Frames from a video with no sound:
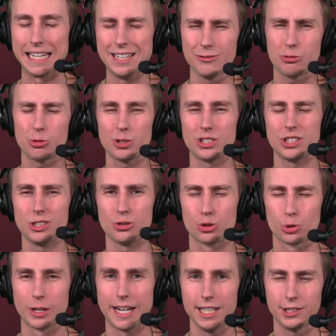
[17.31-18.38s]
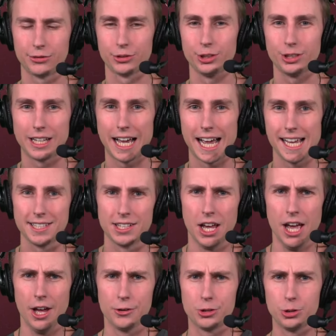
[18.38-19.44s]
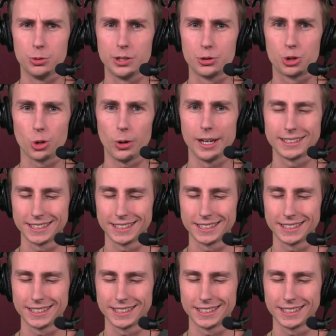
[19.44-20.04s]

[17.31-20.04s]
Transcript: interesting trades for you guys to enjoy.